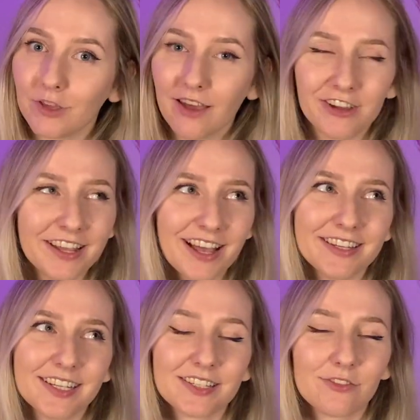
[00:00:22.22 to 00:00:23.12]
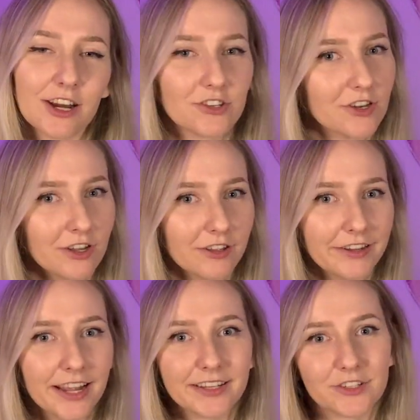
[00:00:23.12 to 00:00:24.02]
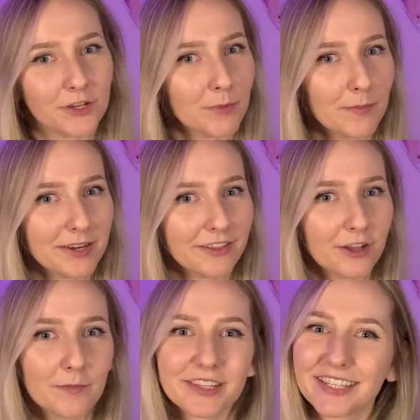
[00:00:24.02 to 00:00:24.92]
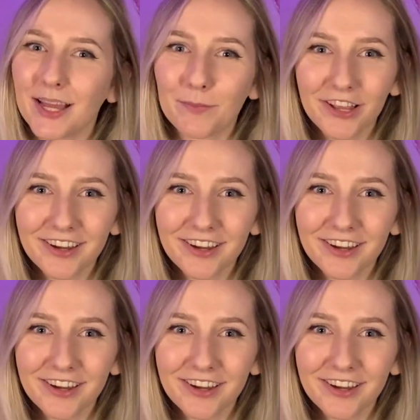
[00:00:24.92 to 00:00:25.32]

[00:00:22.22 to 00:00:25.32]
you have any ideas of what I should include next, you can pop it in the comments down below,